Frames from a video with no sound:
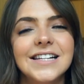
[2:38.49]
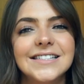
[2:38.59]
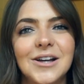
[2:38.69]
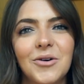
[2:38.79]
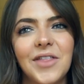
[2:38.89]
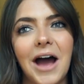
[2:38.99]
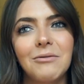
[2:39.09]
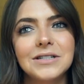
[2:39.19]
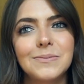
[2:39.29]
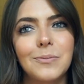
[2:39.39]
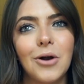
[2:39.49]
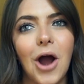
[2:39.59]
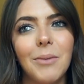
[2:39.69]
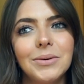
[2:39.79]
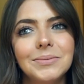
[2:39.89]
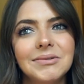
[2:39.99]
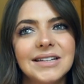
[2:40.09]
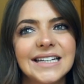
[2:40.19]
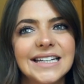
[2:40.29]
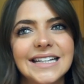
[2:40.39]
So that was
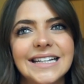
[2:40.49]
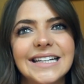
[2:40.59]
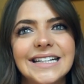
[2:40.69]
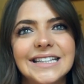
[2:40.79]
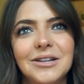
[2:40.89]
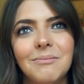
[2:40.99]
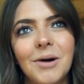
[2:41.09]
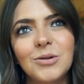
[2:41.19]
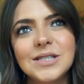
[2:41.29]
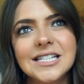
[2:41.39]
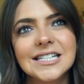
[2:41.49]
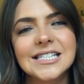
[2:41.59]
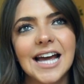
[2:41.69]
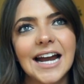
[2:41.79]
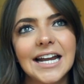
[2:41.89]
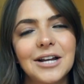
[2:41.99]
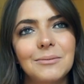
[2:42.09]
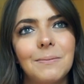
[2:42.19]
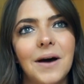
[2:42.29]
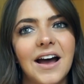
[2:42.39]
probably the most
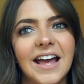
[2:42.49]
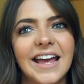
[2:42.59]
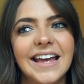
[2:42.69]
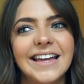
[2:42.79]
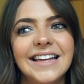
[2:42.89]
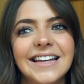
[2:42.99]
exciting, but